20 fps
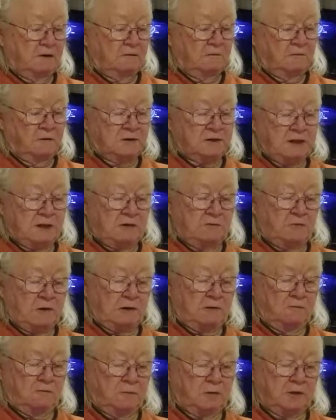One day
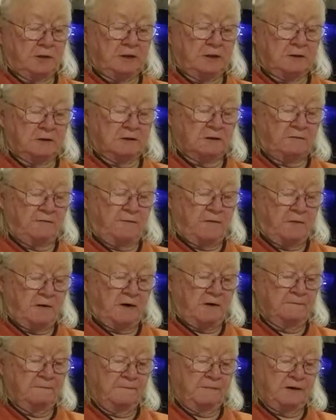while working on the
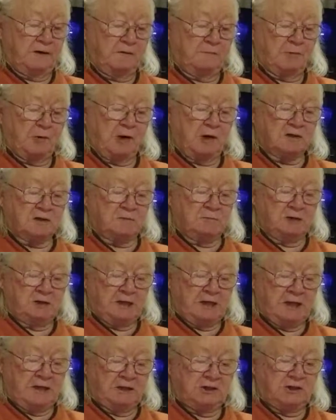farm at approximately
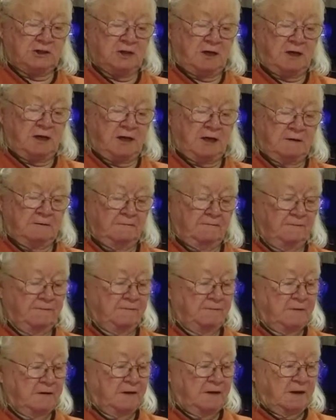age 9,
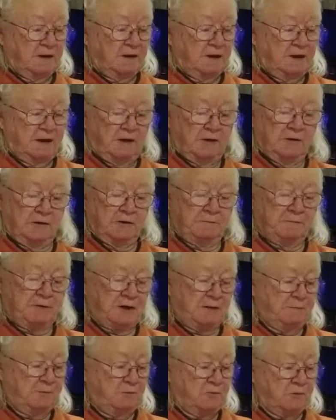he heard
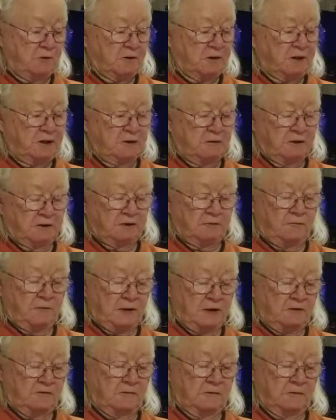people working on the
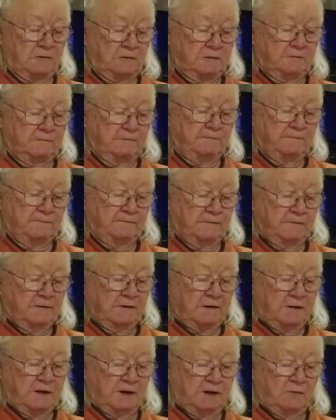railroad.
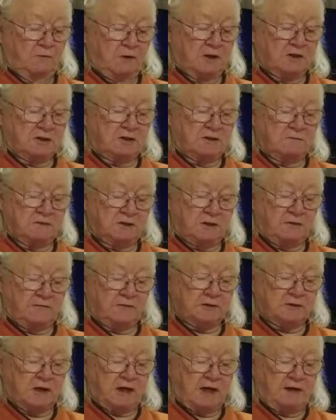He watched them several
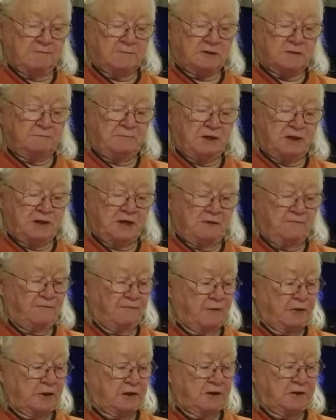times and became
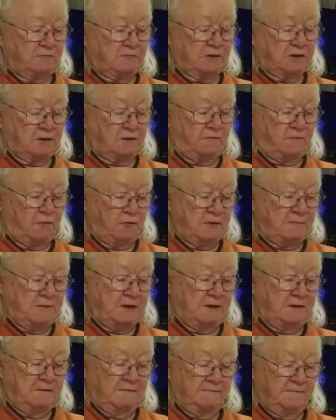friendly with the
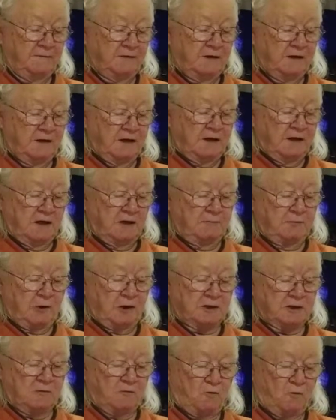foreman. He
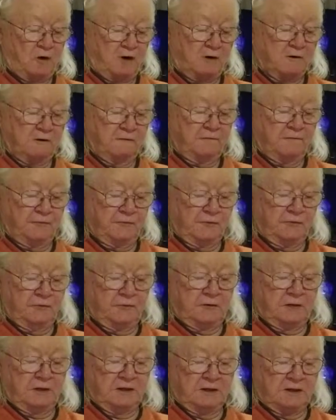brought them water, fruit,
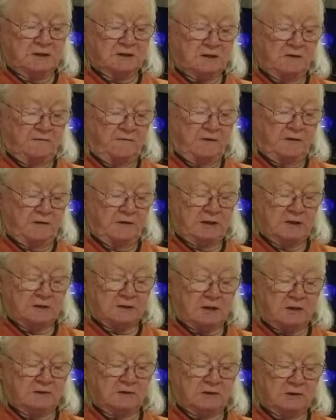nuts, and various
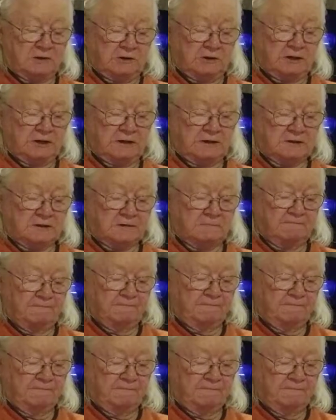other goodies.